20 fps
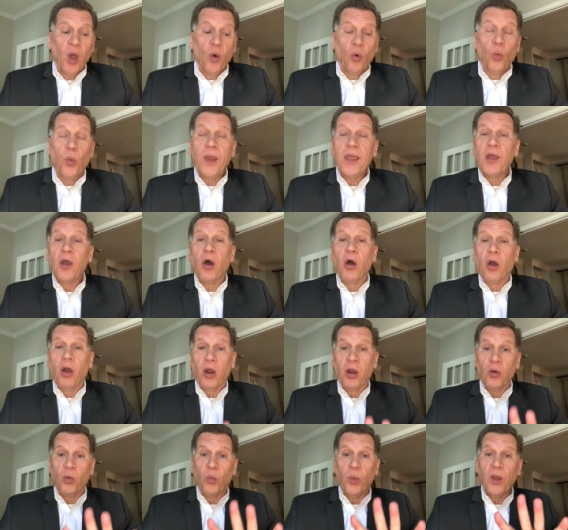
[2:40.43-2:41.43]
we
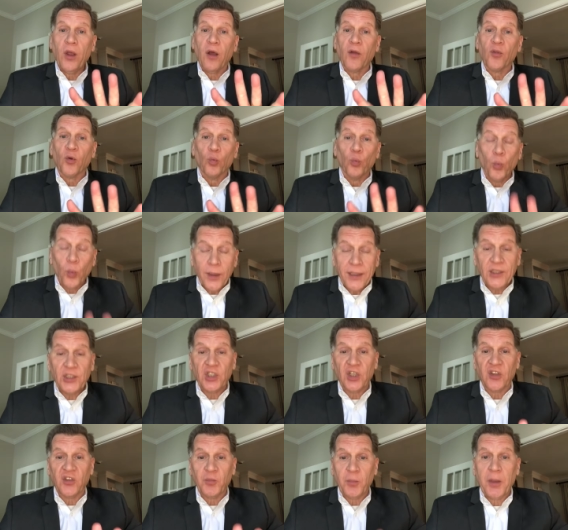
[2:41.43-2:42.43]
are we are the
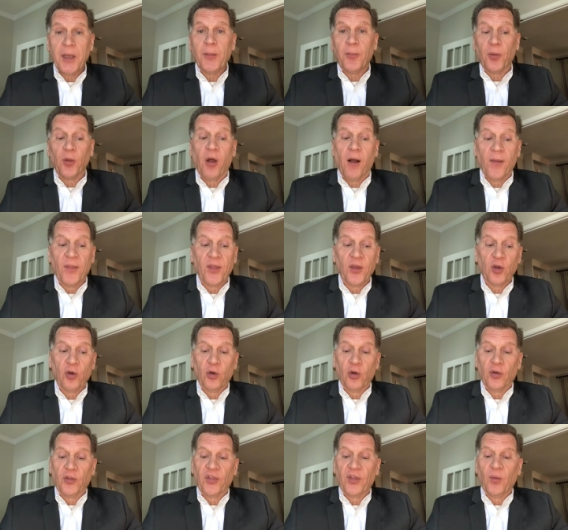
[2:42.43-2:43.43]
richest people on the
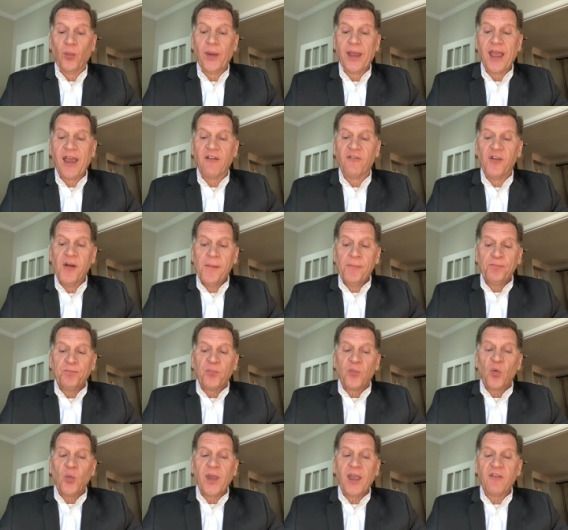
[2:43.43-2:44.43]
earth and we have
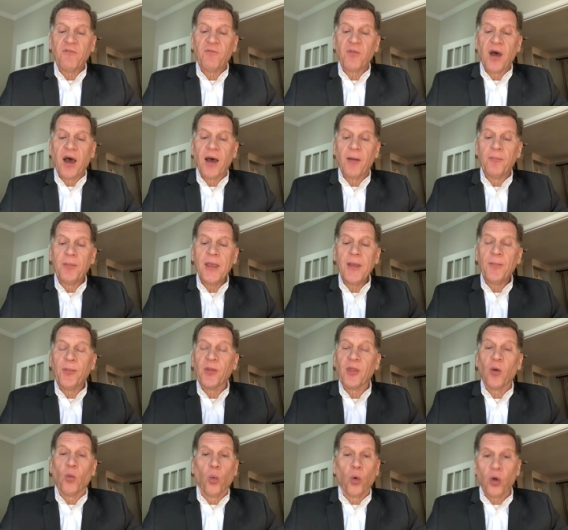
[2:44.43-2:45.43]
we have uh,
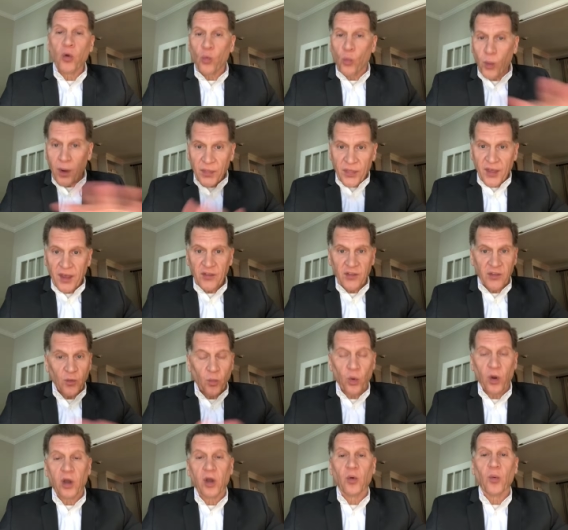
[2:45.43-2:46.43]
people that work with us and
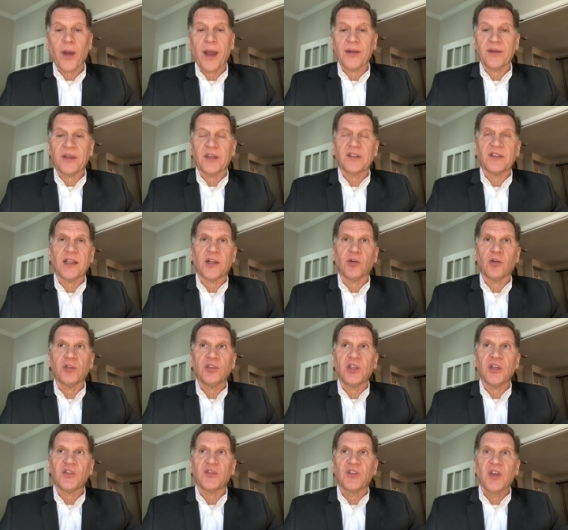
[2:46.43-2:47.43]
work around us that are
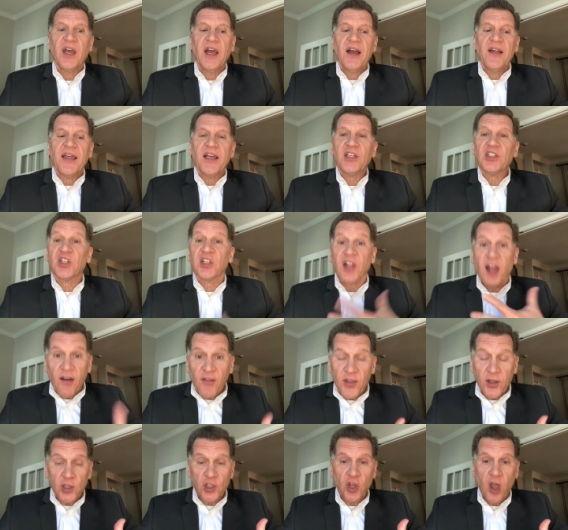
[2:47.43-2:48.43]
just they just
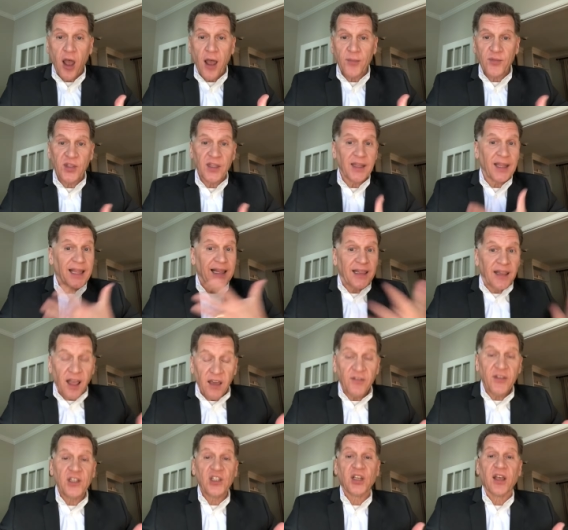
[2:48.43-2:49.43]
love their jobs and they
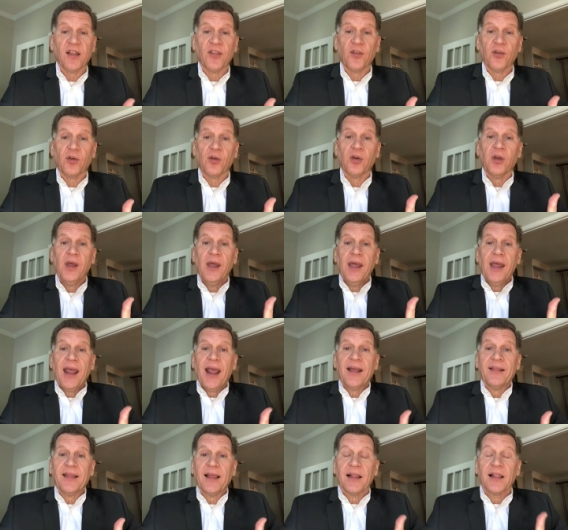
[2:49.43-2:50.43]
love each other
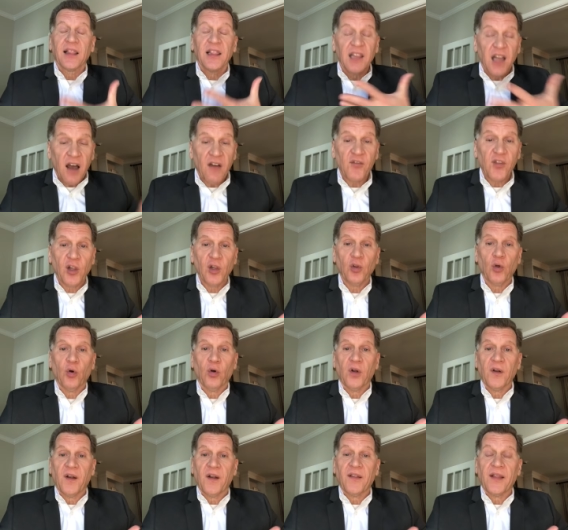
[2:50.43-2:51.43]
and they love the
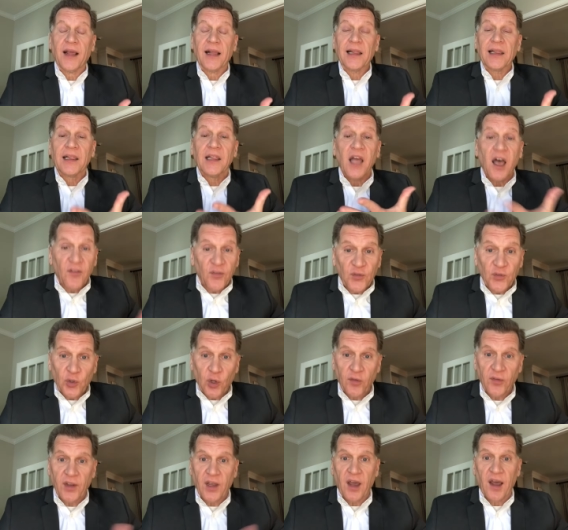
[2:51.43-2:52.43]
lord and they love
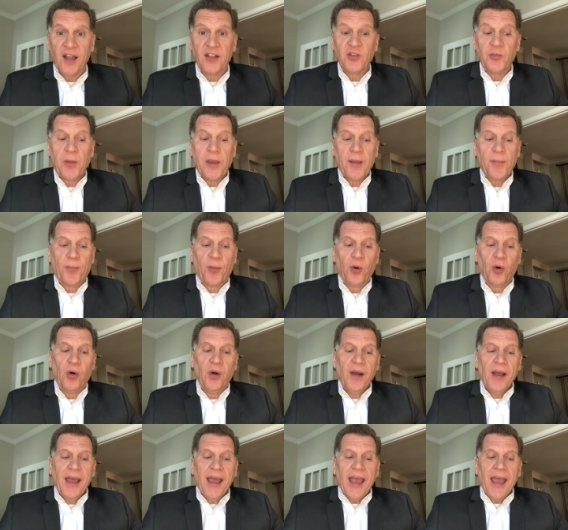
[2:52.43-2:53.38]
serving god's people